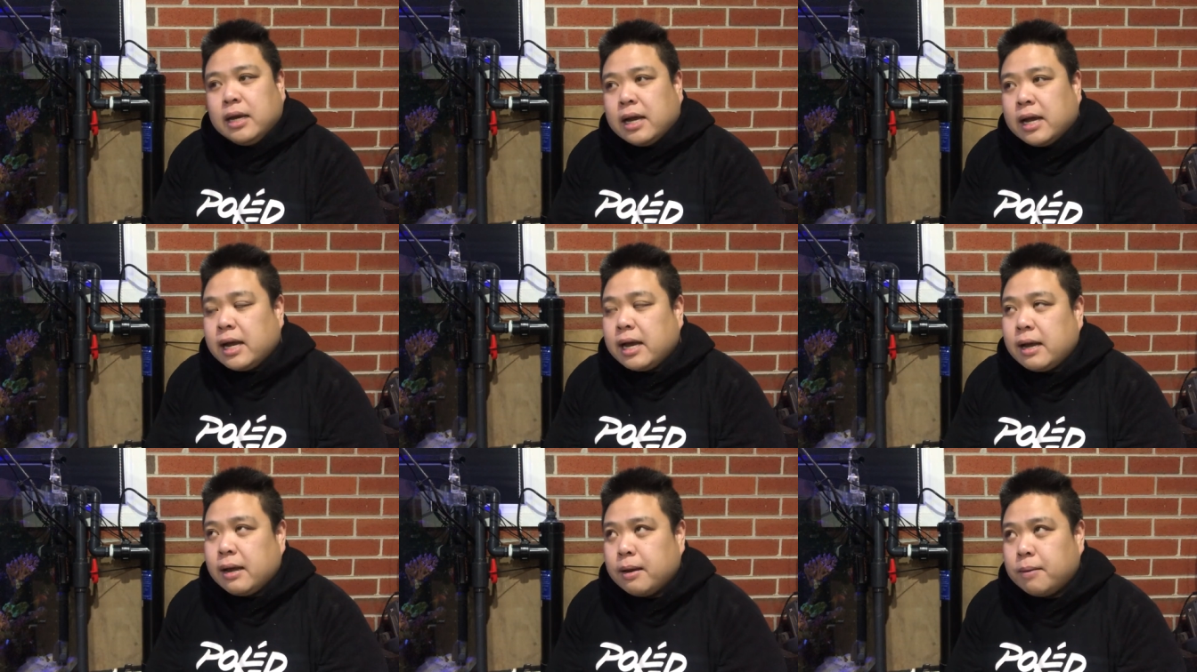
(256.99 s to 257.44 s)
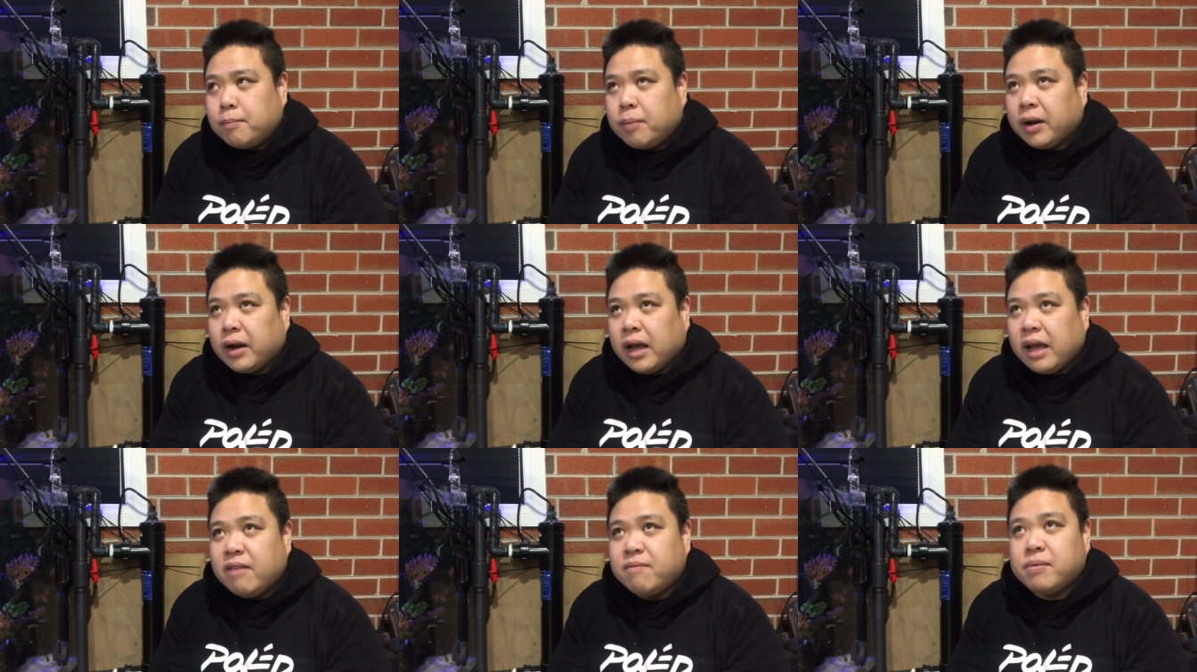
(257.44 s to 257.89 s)

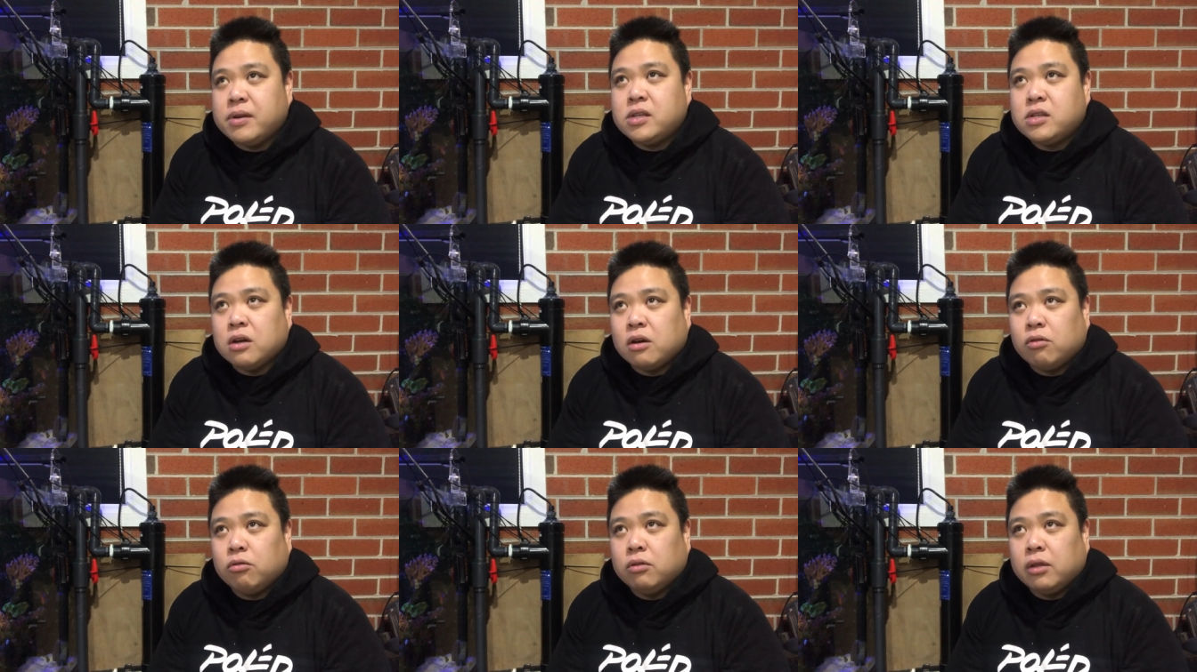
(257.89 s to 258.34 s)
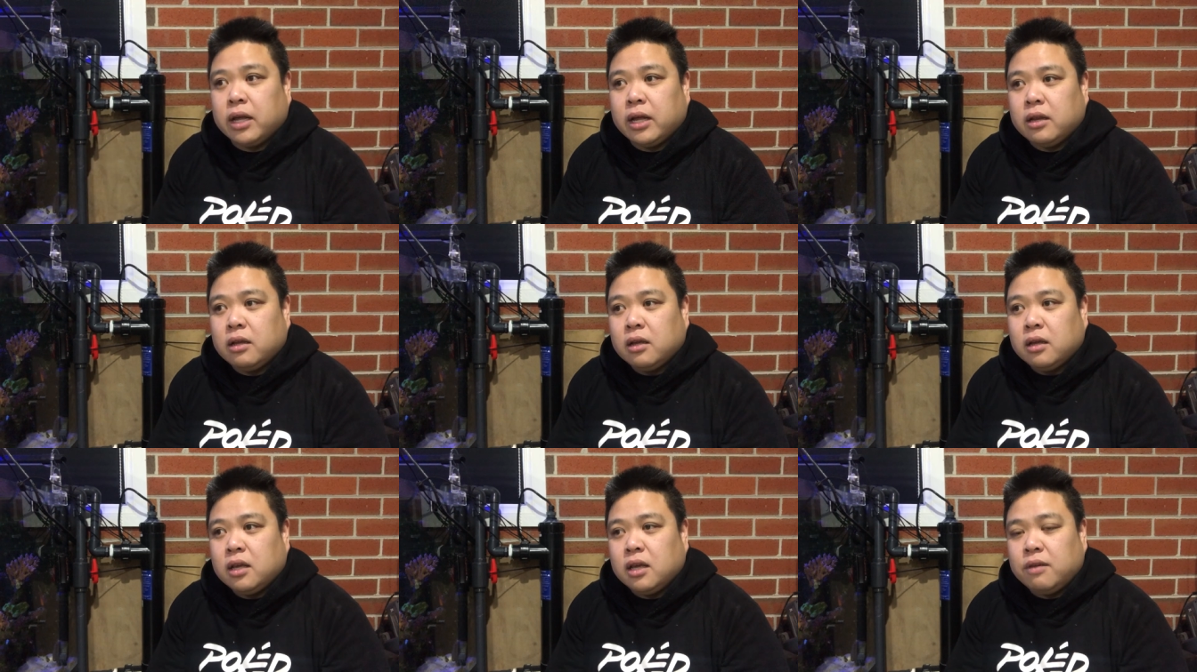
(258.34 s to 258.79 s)
but I have been told that
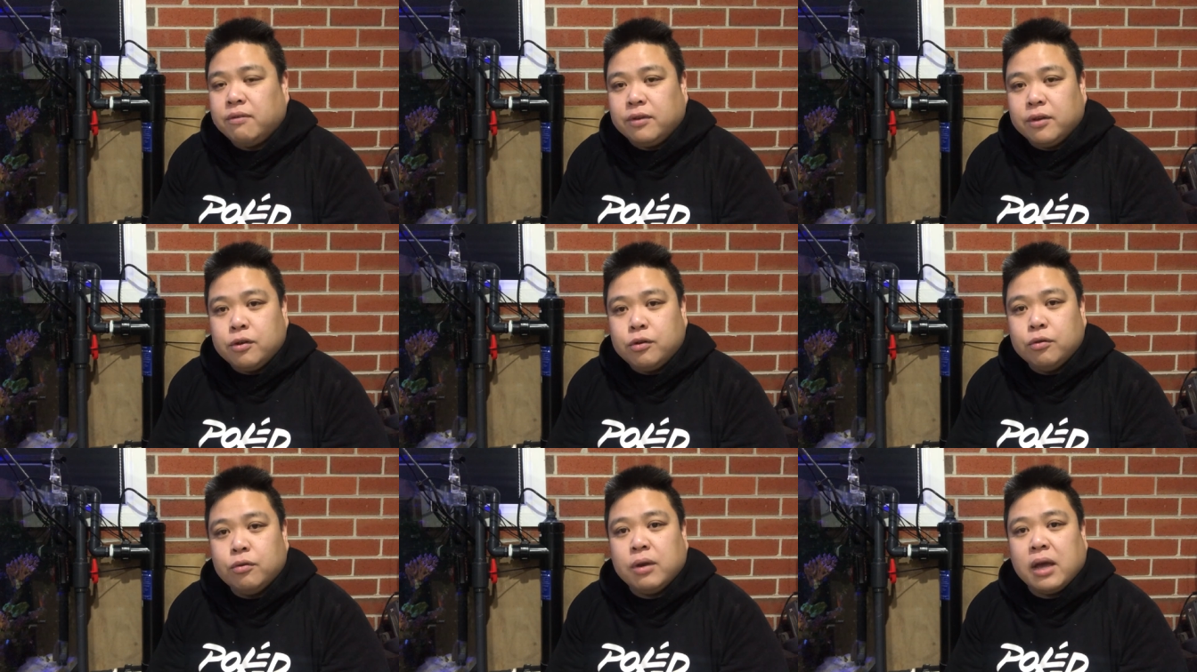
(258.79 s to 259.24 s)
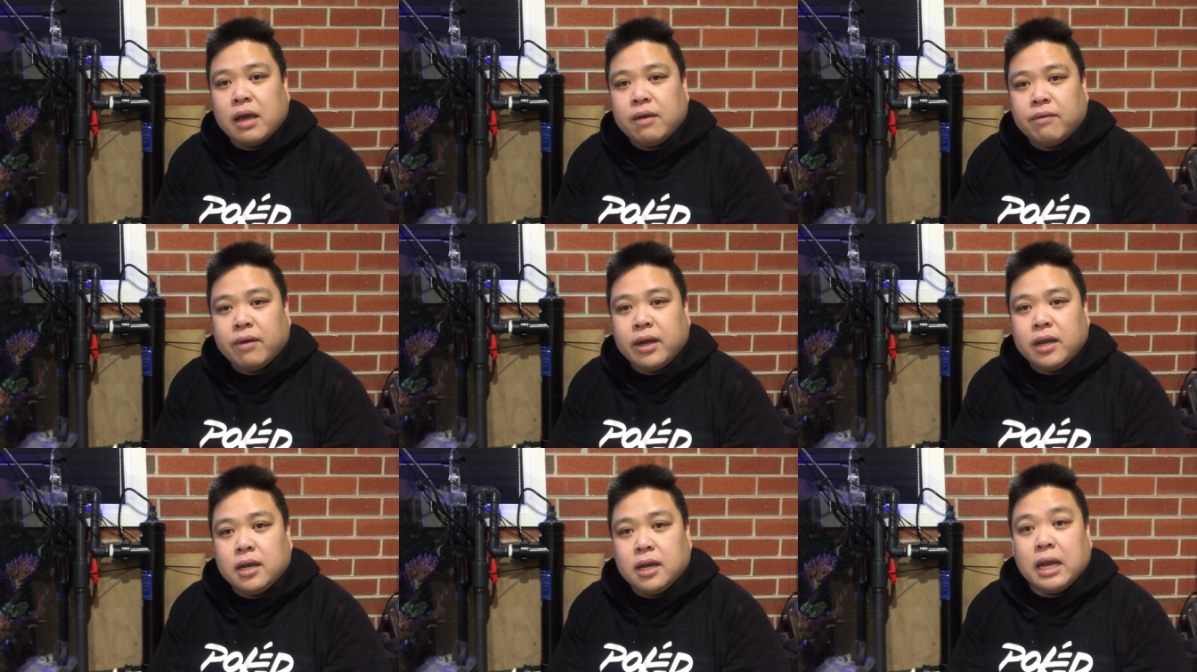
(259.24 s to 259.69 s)
if you do
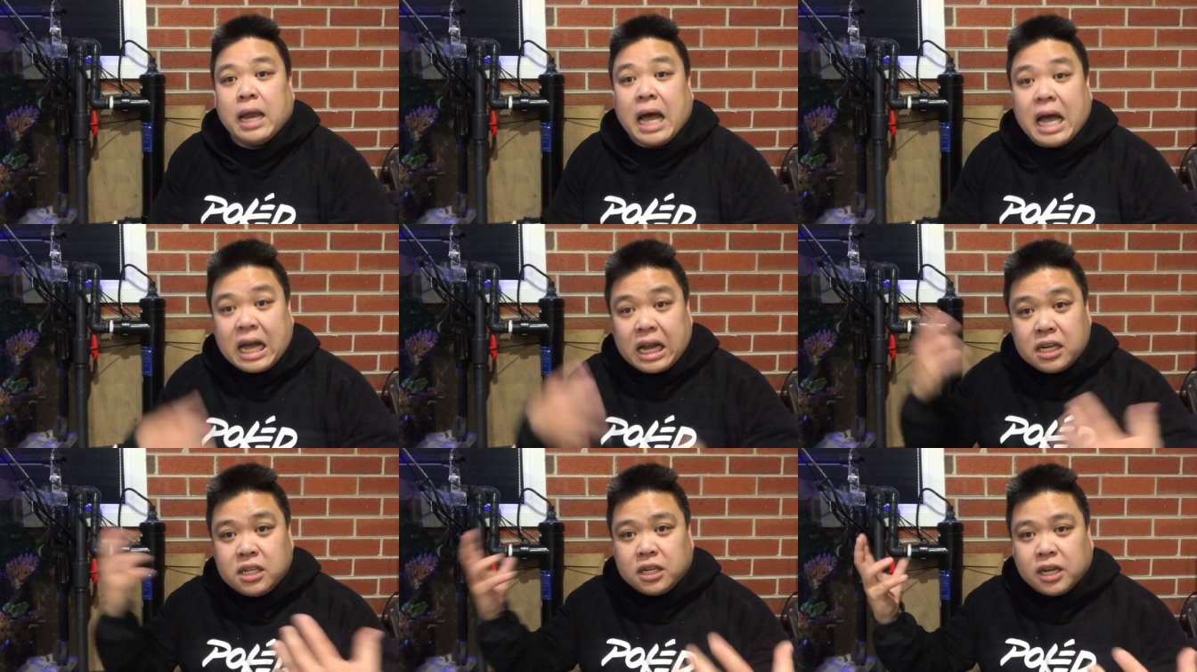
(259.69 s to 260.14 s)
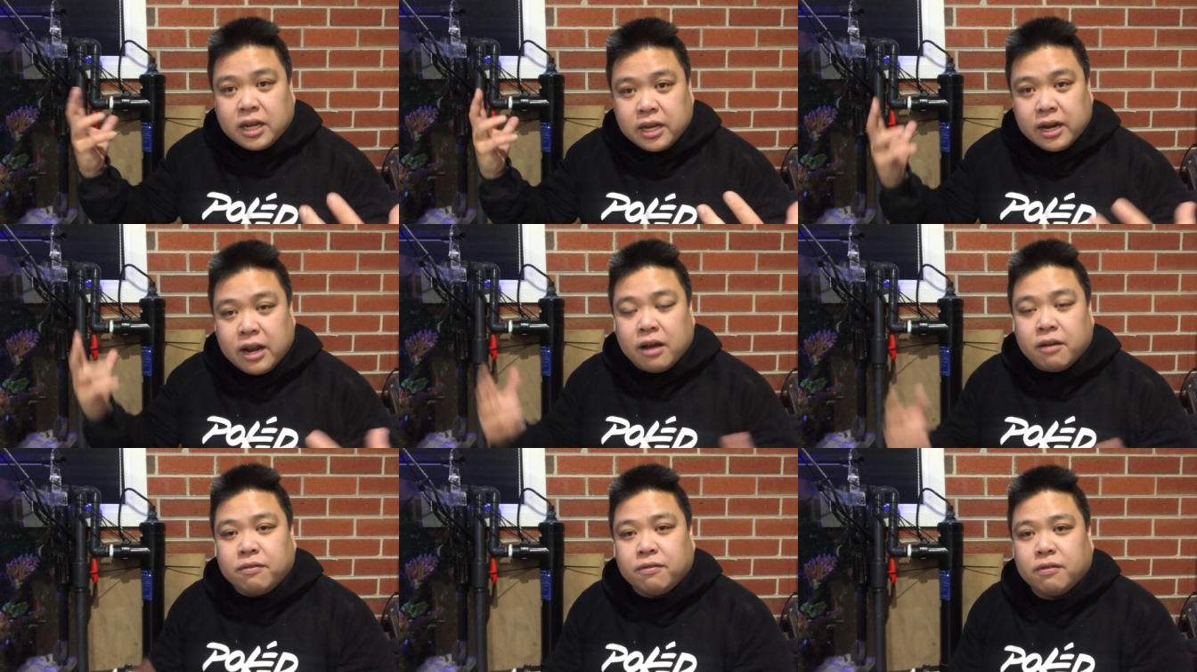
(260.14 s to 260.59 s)
have a large
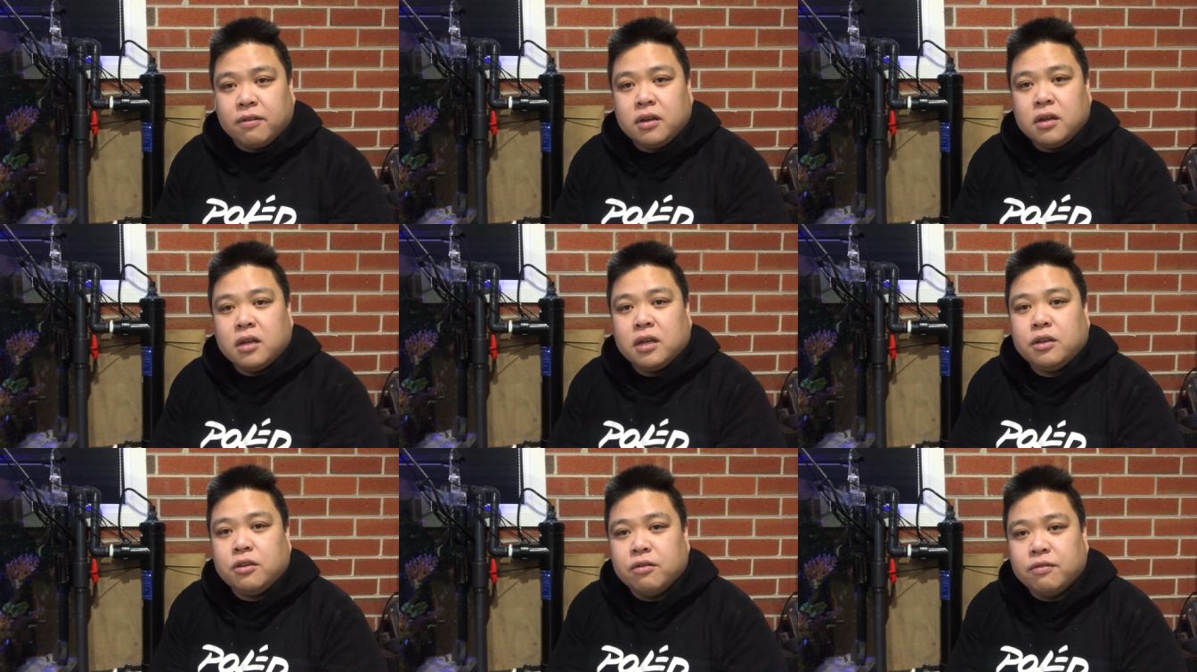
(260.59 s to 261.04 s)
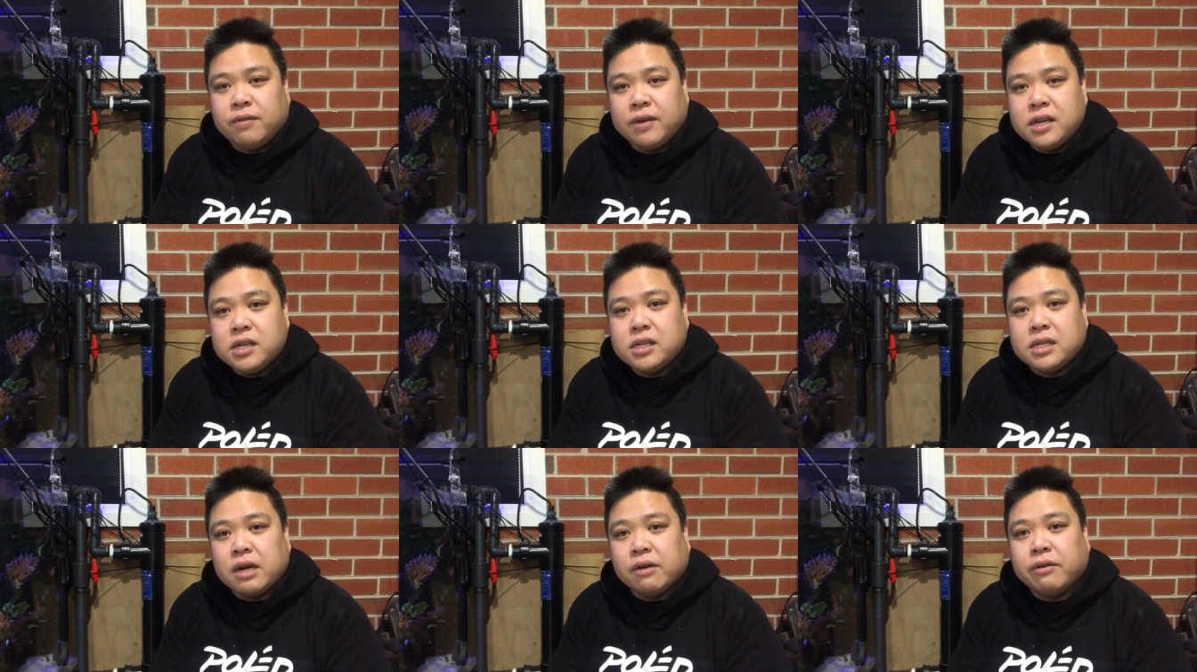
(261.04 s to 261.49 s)
enough
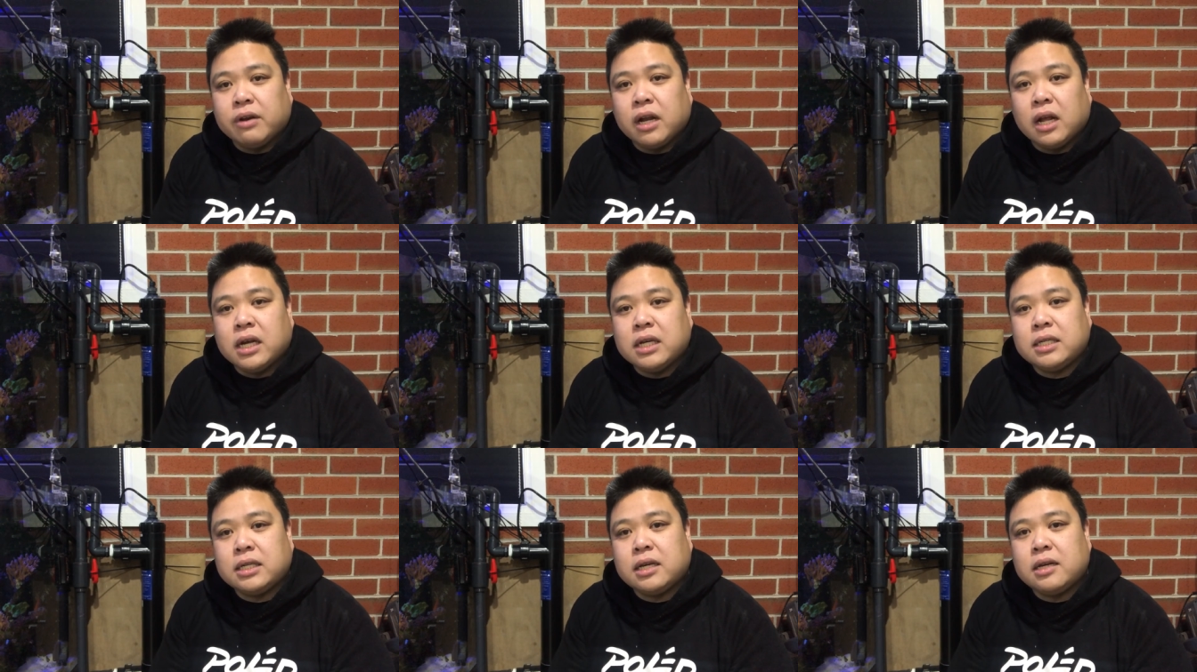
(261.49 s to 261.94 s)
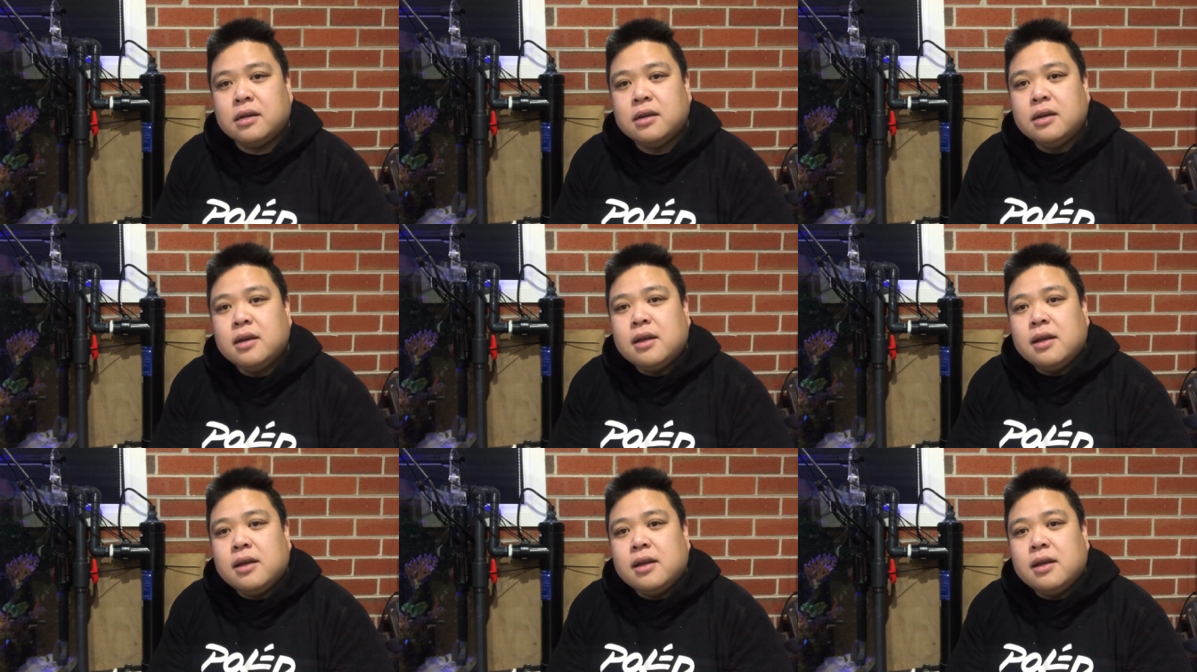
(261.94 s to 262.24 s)
UV sterilizer,